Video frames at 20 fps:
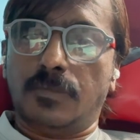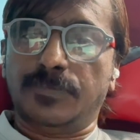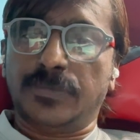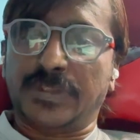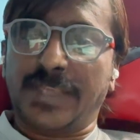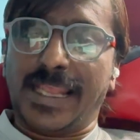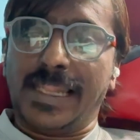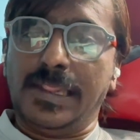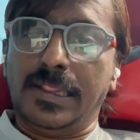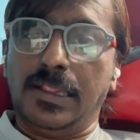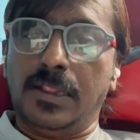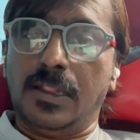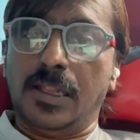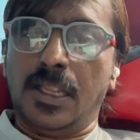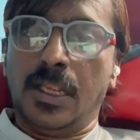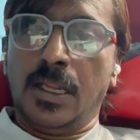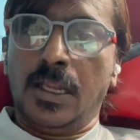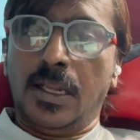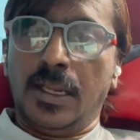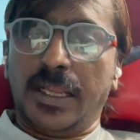sell
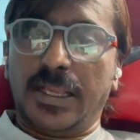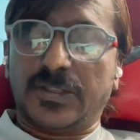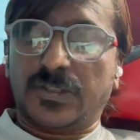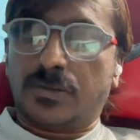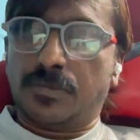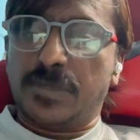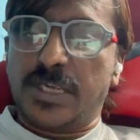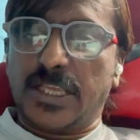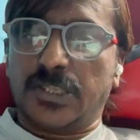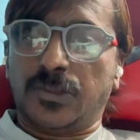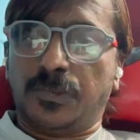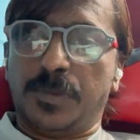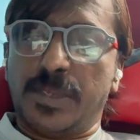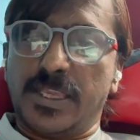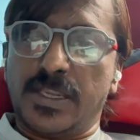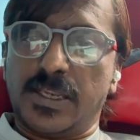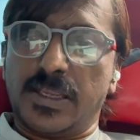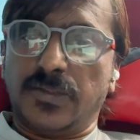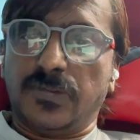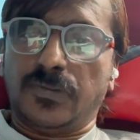customer
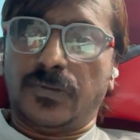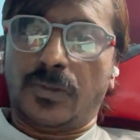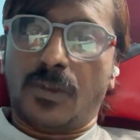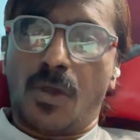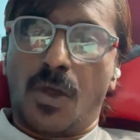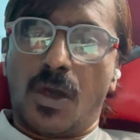experience